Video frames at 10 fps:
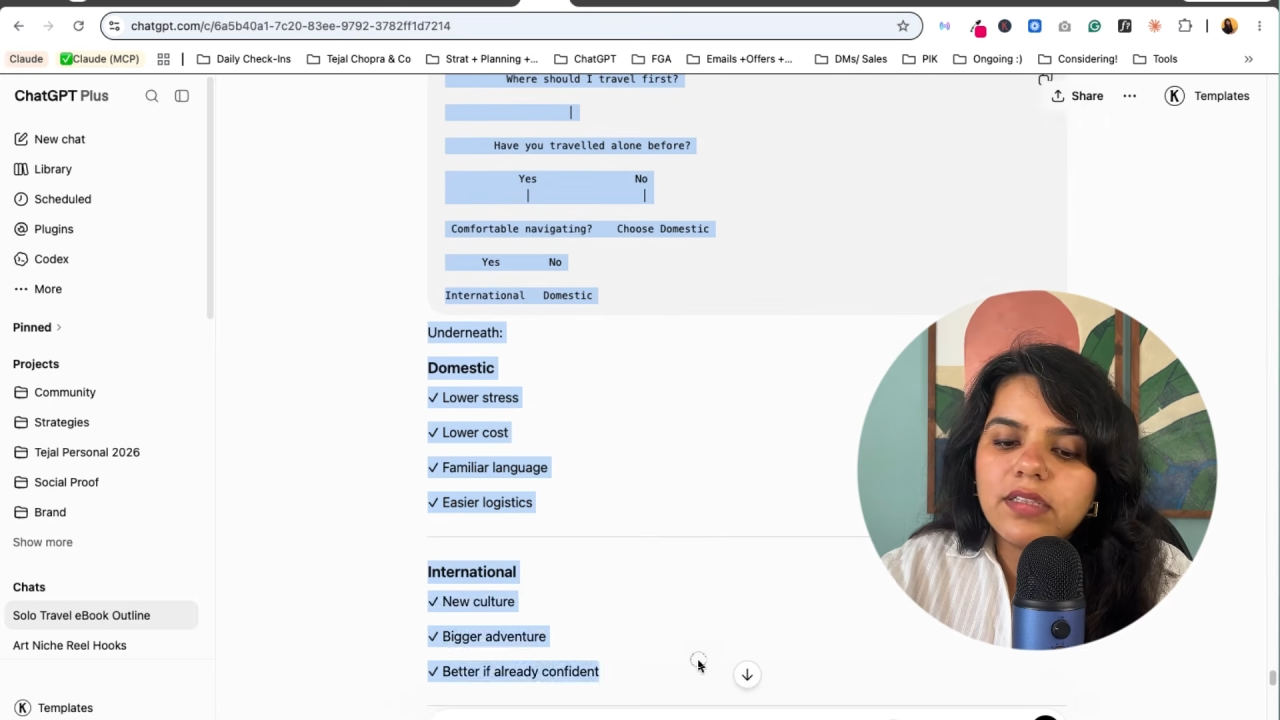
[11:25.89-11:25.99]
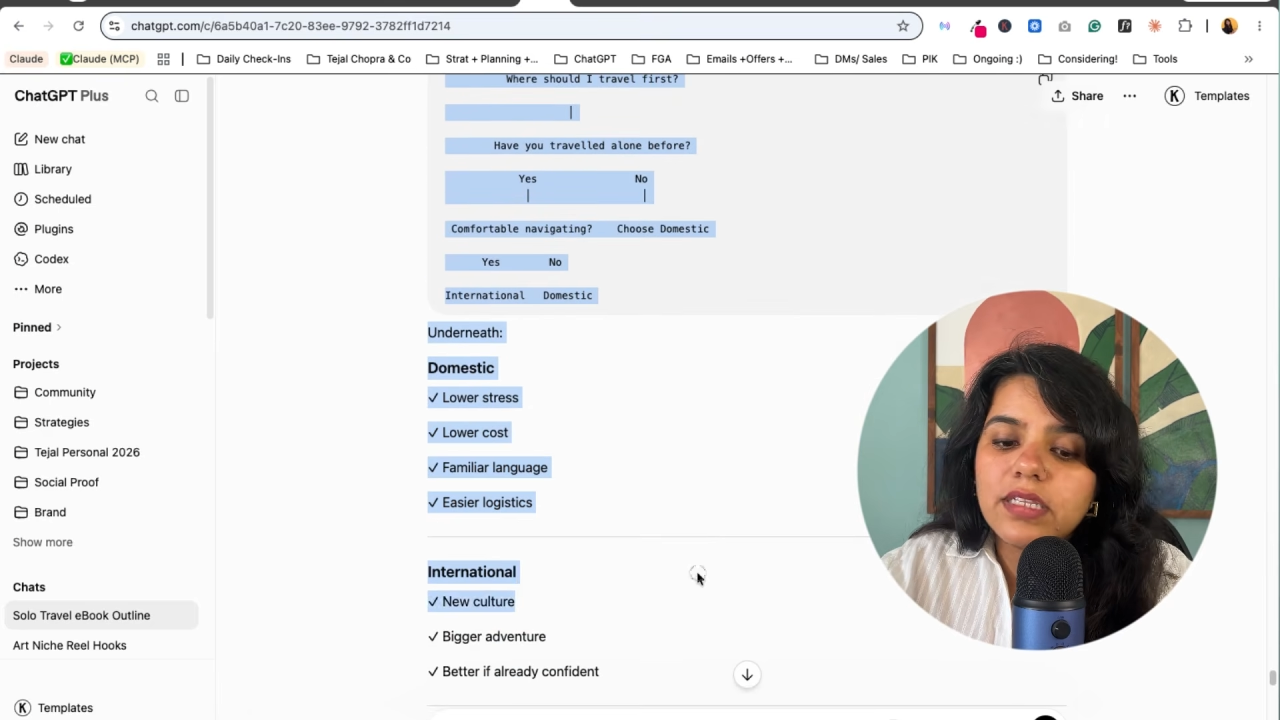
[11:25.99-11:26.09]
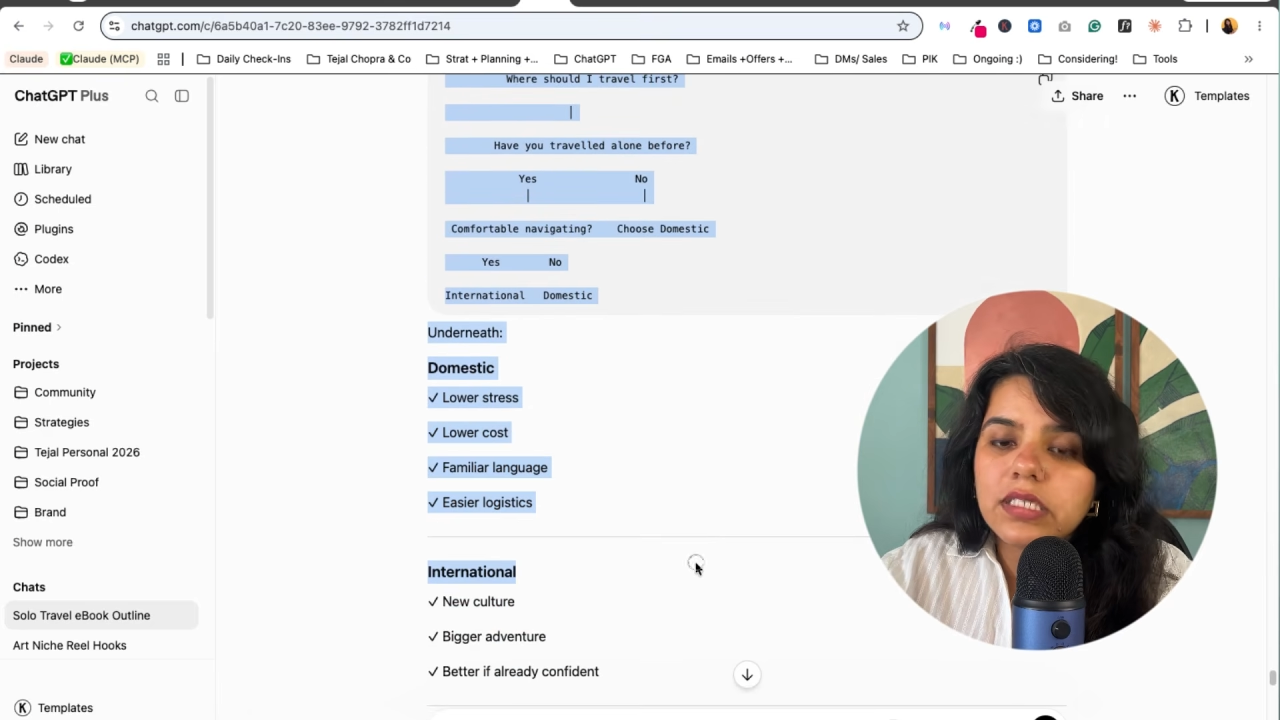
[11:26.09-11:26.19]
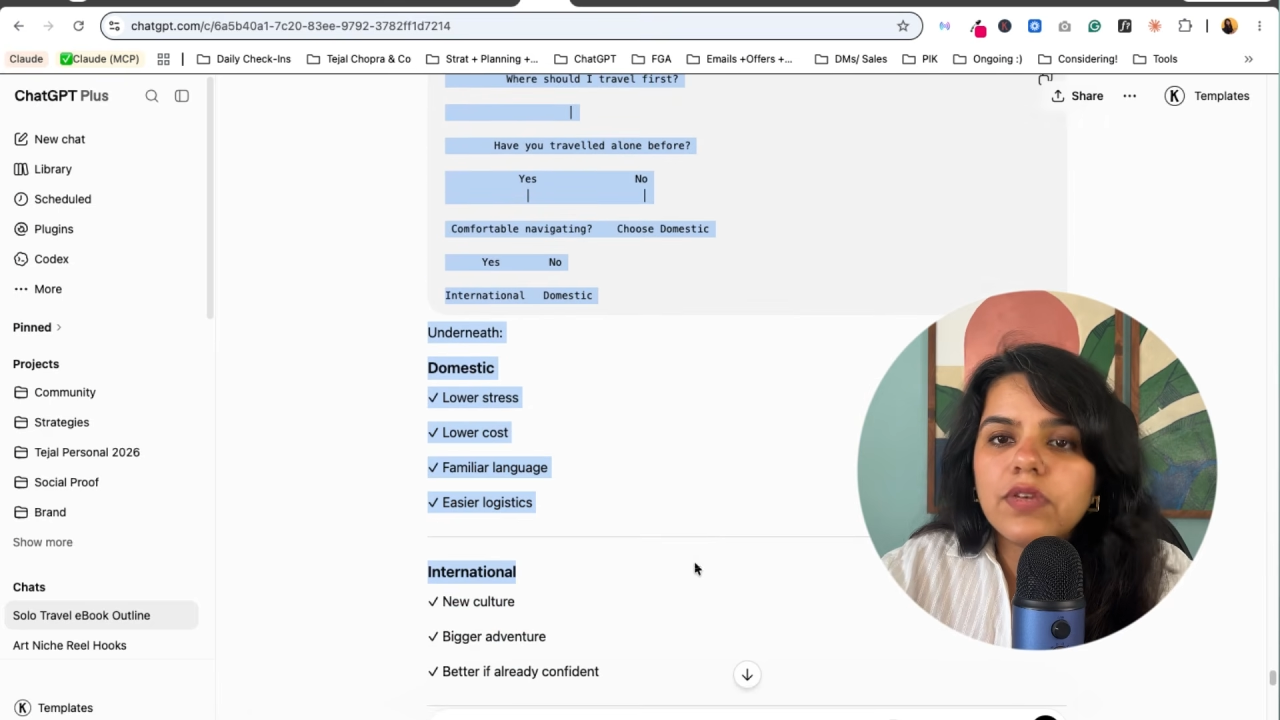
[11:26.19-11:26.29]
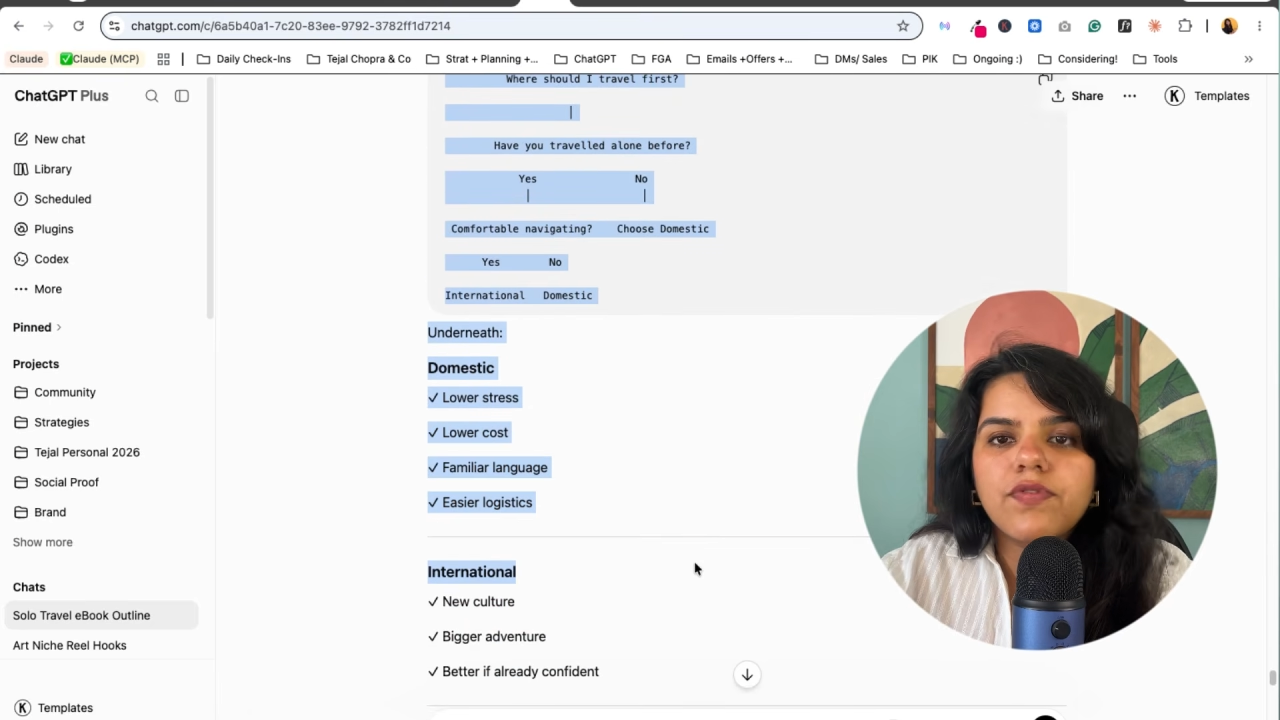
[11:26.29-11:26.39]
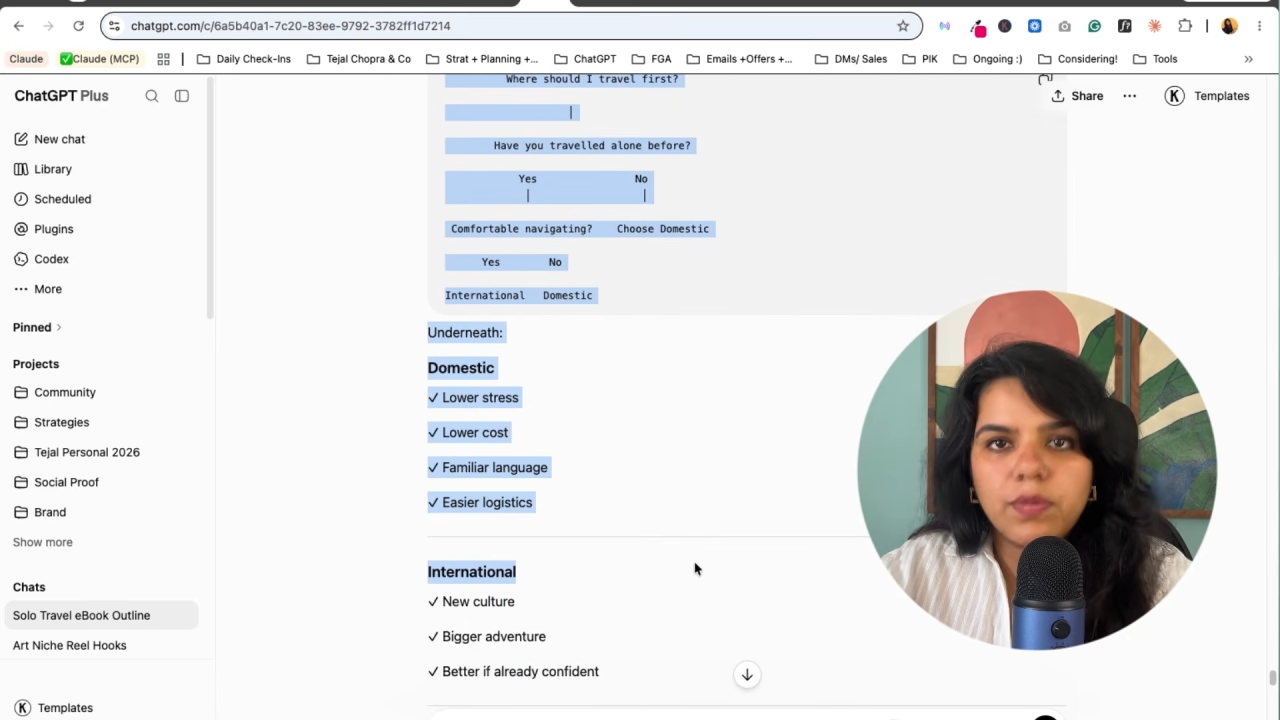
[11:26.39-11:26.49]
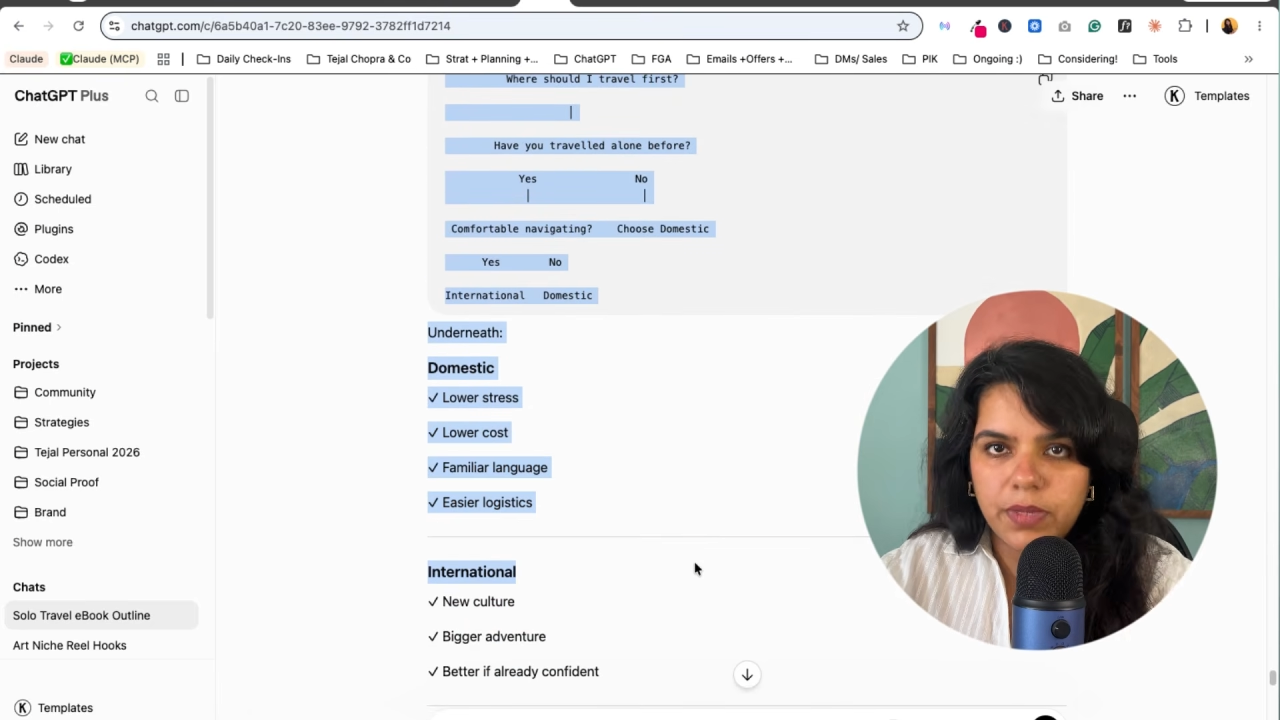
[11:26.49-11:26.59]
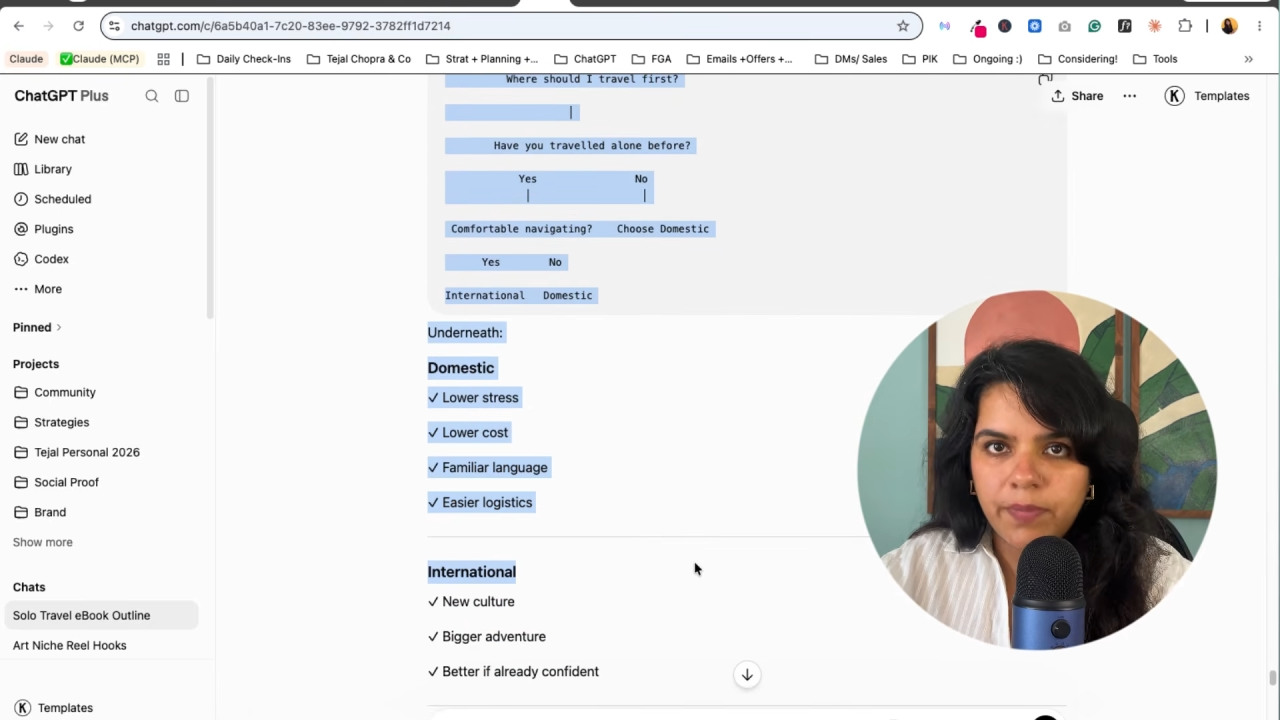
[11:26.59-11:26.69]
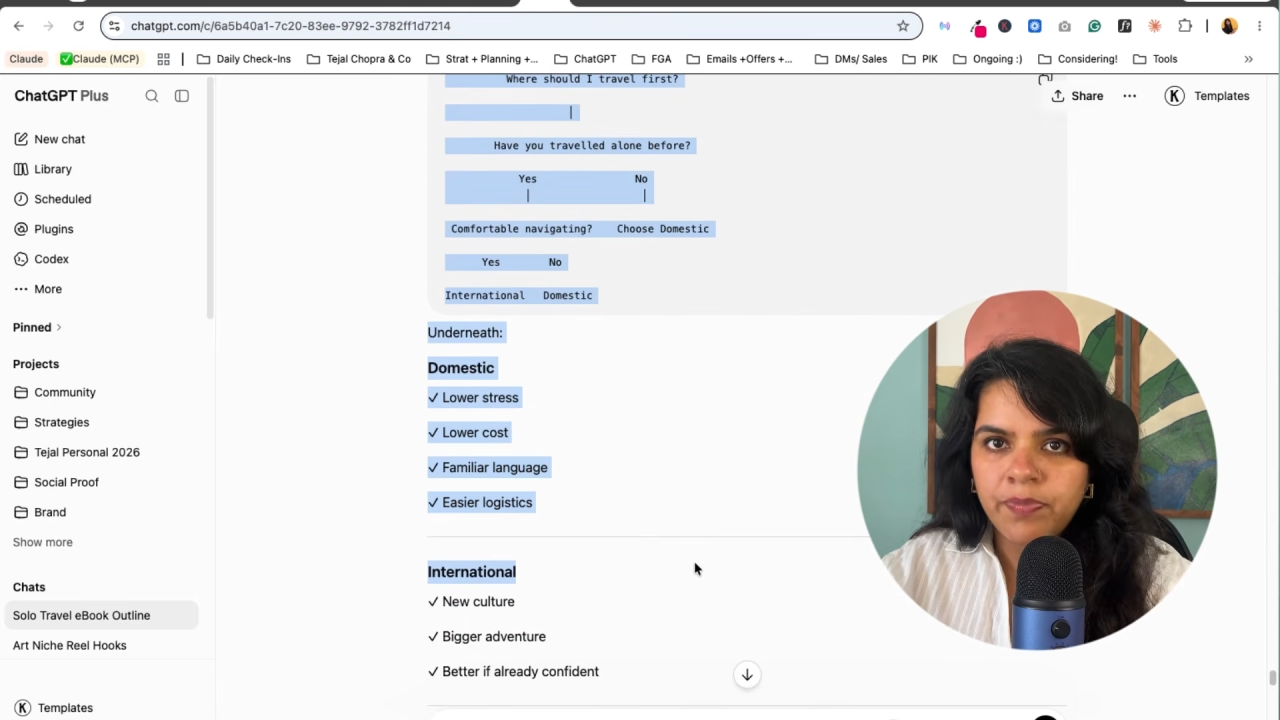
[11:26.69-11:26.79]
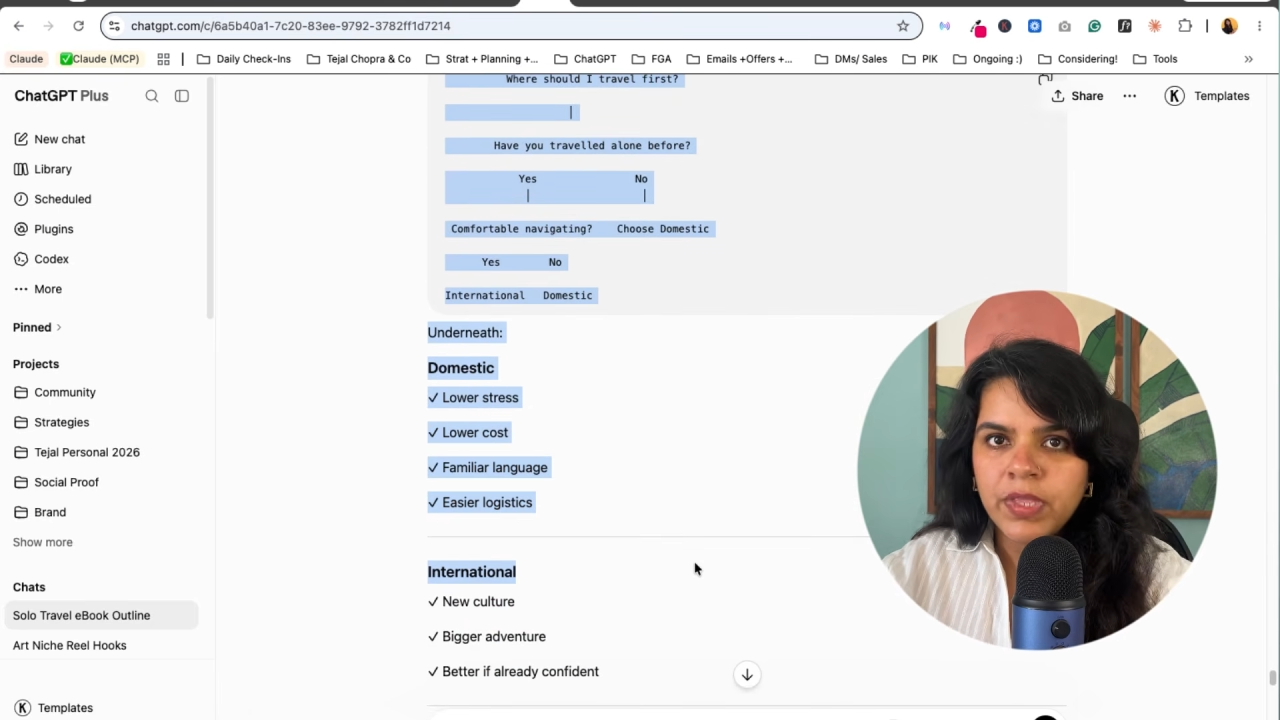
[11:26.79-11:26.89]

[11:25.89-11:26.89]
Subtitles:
this for me.